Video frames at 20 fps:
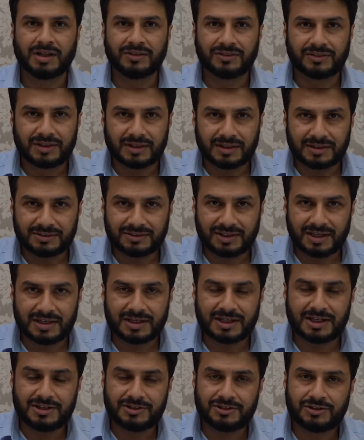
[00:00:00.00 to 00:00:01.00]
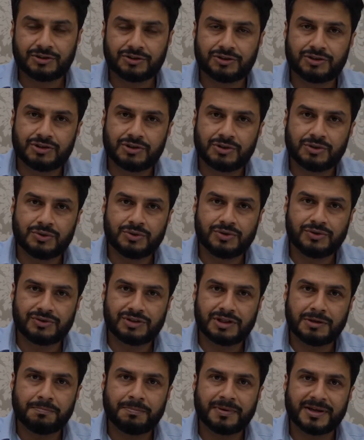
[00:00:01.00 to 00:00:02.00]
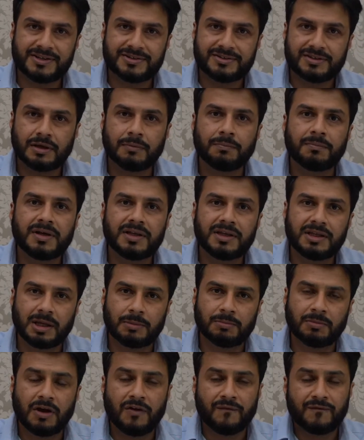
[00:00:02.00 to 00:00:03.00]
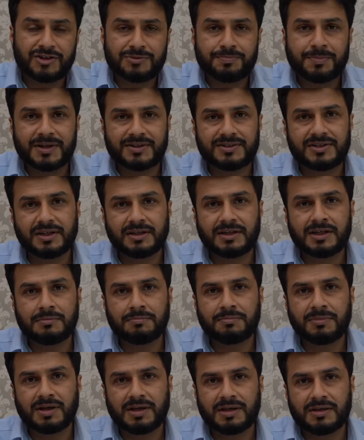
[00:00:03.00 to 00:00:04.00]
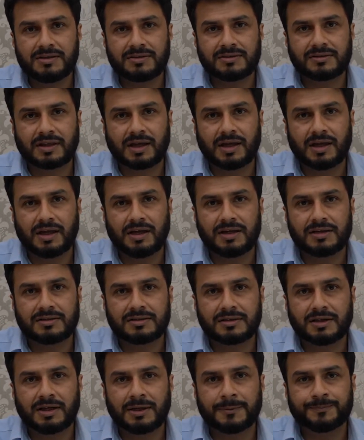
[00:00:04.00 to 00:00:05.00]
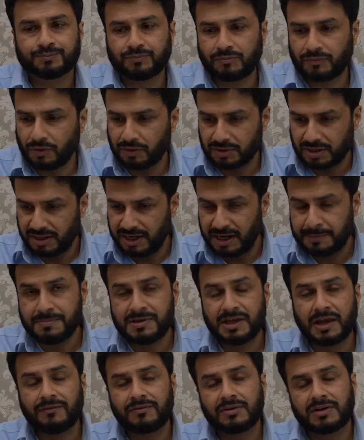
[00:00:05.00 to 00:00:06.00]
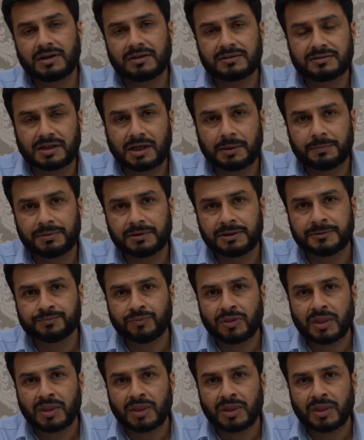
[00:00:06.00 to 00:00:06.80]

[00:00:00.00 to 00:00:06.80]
Third thing is to choose the best medium, which basically means that okay, let me give you an example.